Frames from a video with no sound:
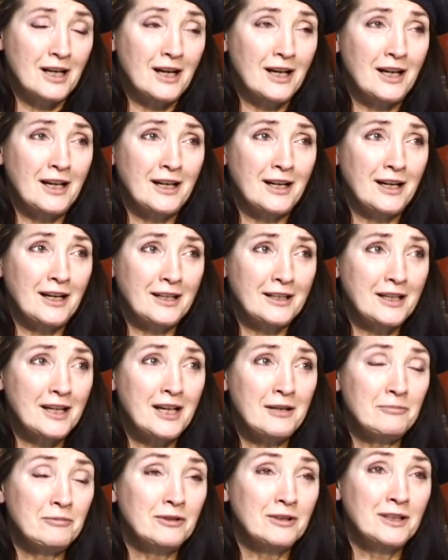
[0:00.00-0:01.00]
I
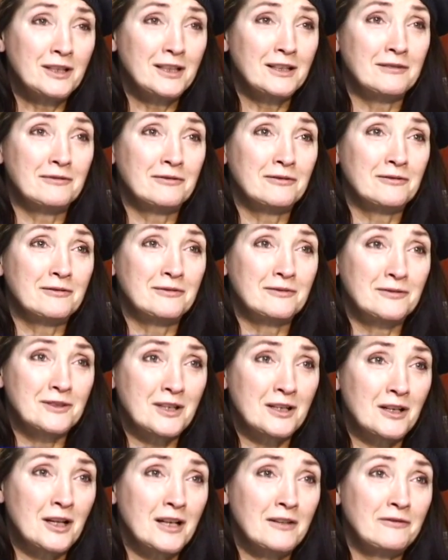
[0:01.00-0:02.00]
can't believe
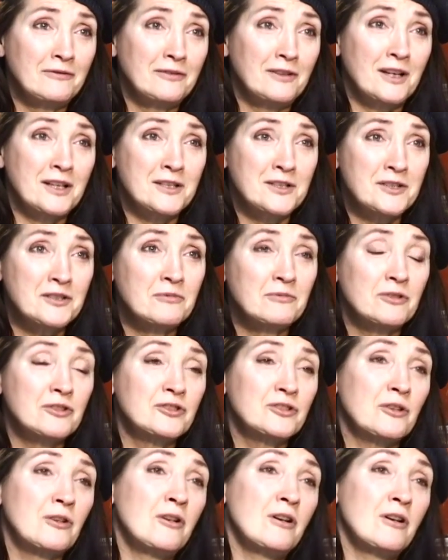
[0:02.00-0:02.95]
that life has so much to